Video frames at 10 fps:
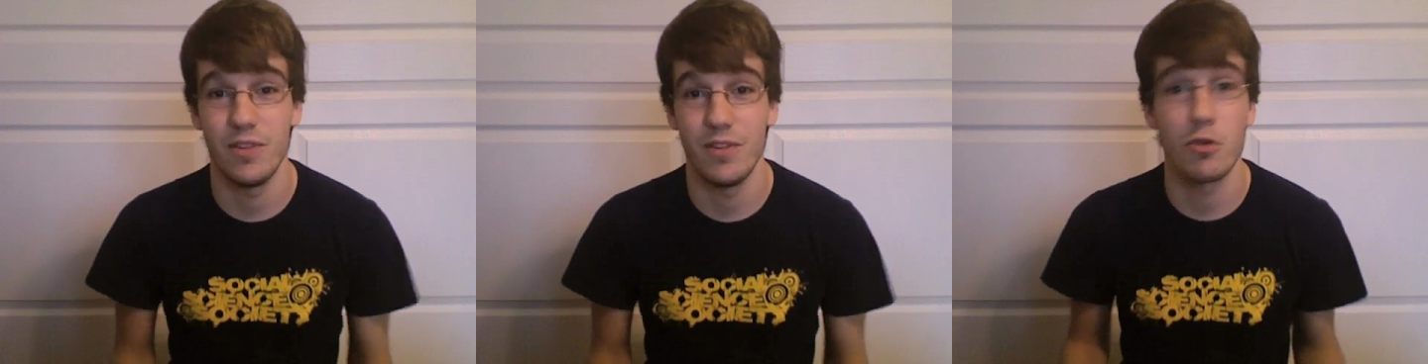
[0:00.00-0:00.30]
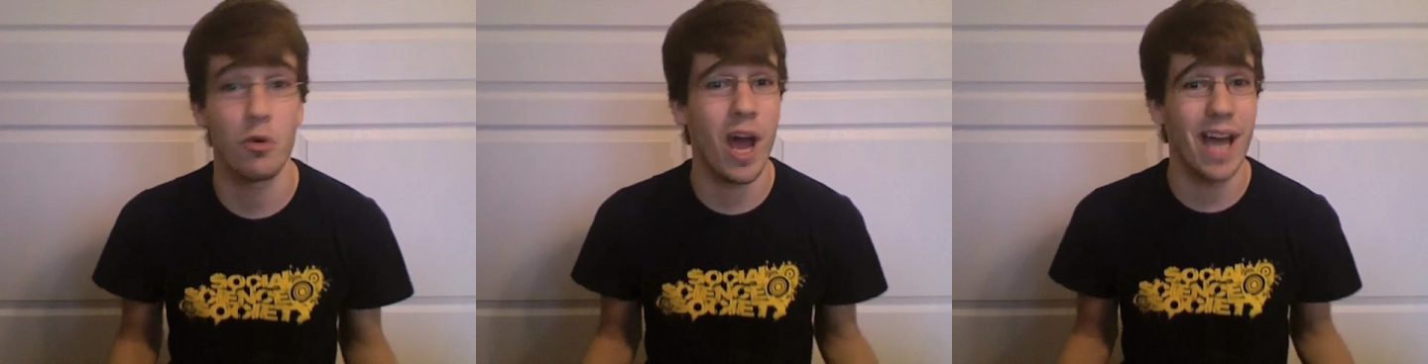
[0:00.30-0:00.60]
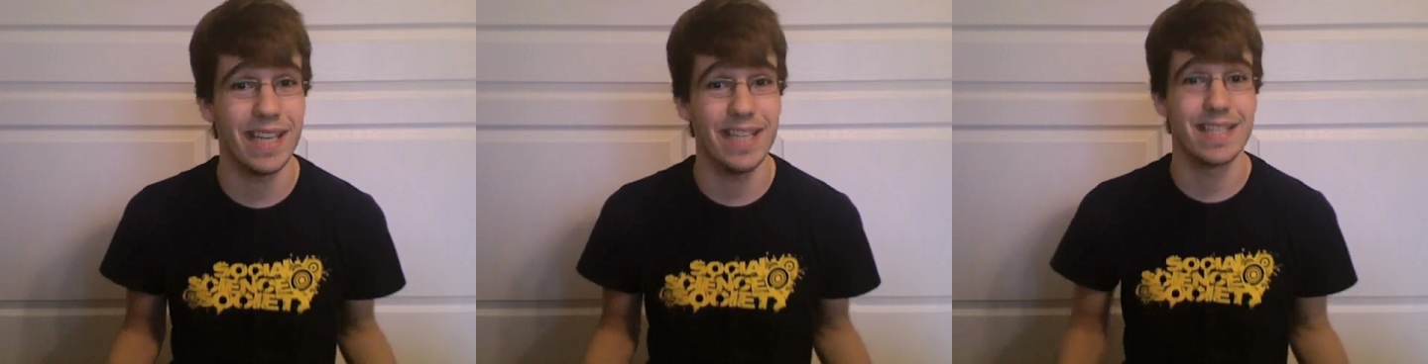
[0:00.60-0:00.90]

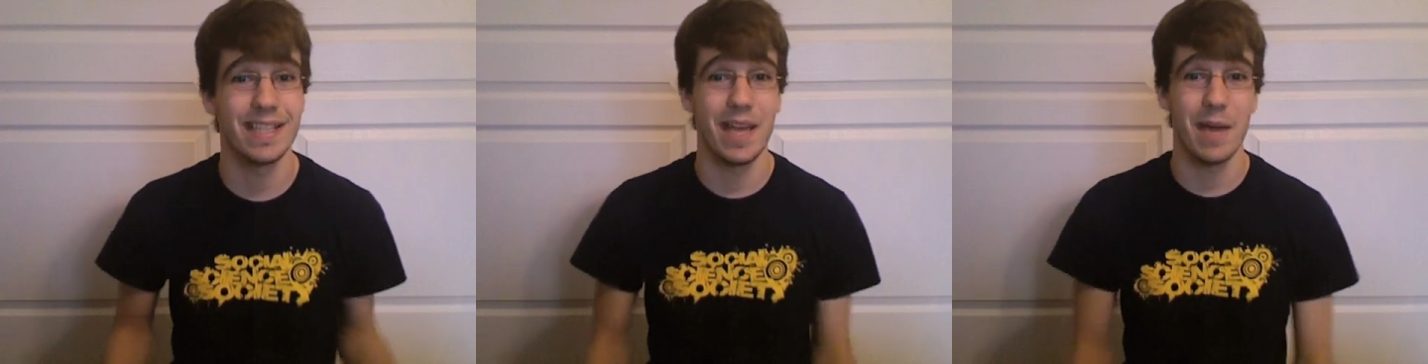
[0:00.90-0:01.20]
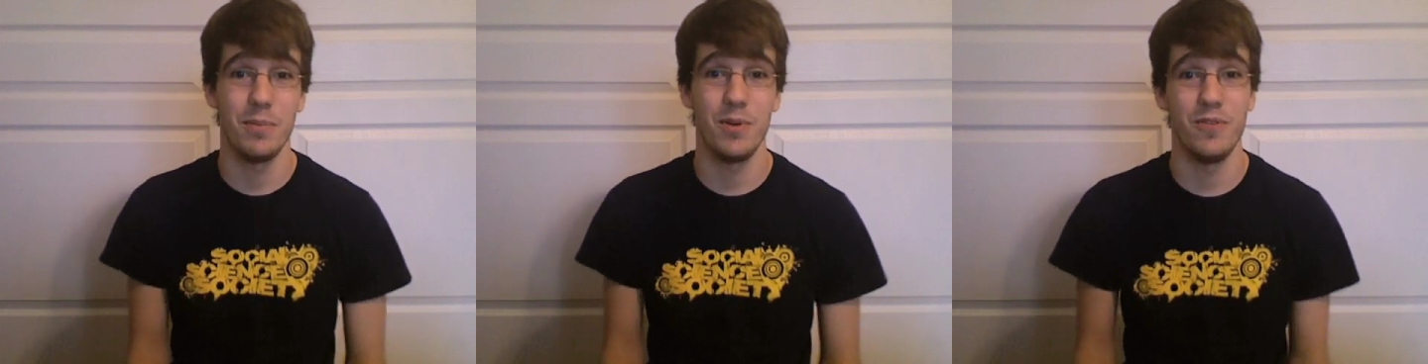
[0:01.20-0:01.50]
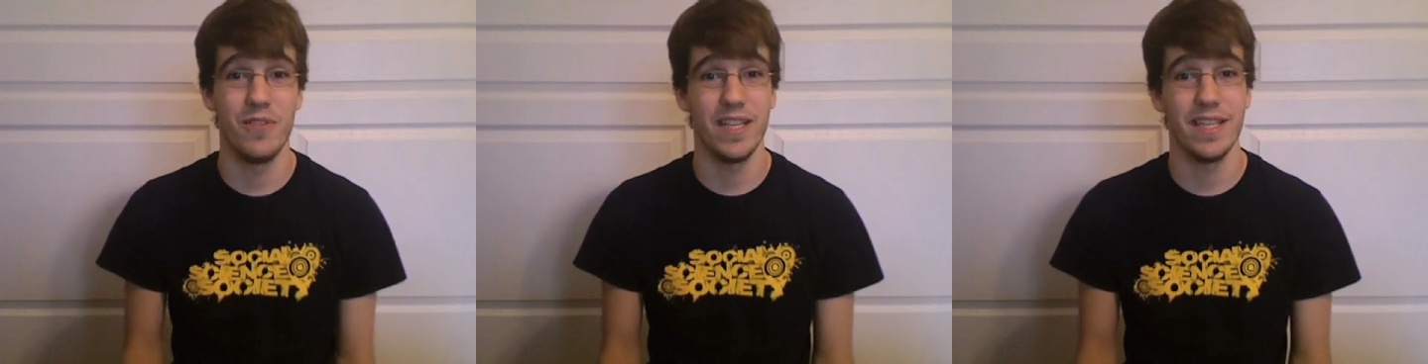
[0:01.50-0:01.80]
cry easily at
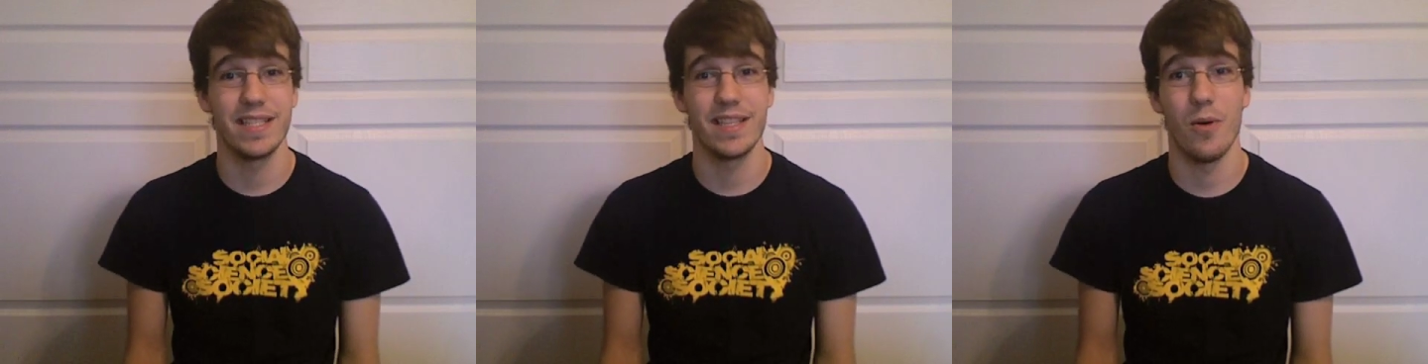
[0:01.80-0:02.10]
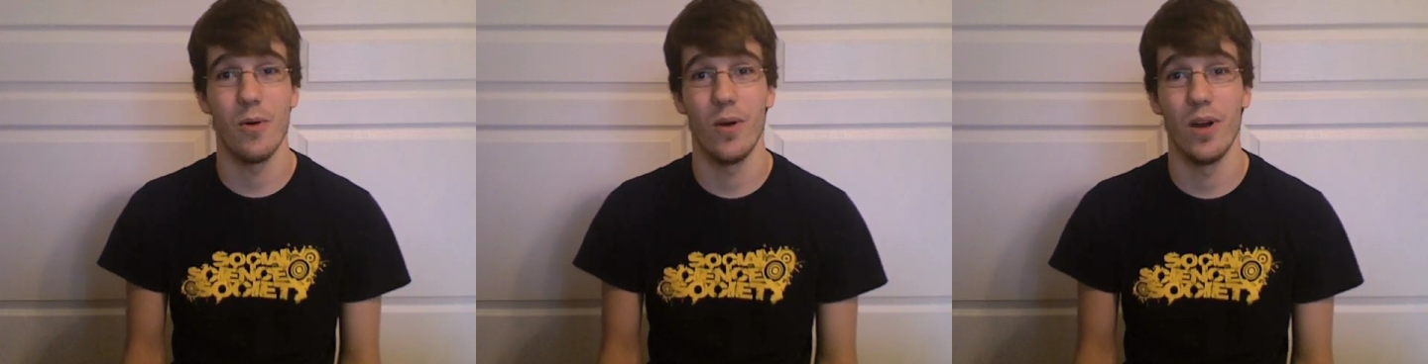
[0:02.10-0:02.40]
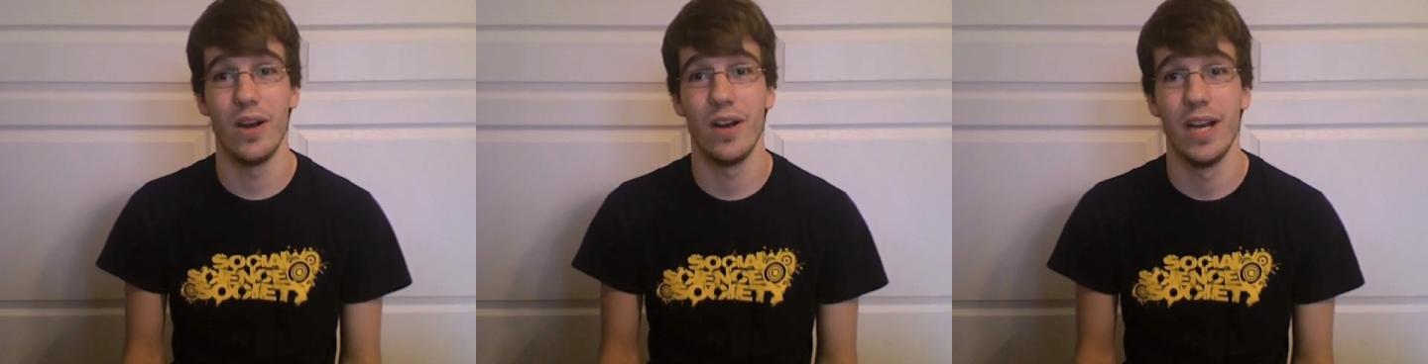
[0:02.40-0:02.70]
movies,
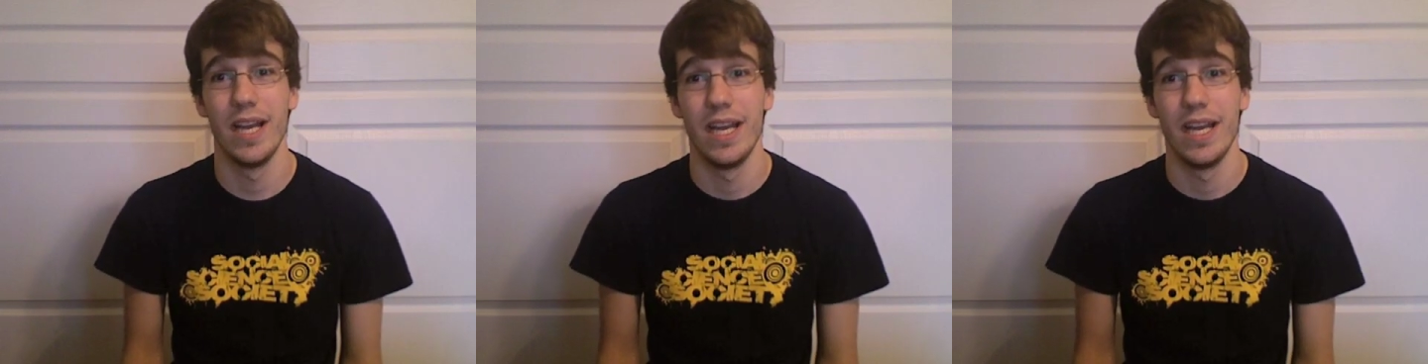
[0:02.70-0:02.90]
or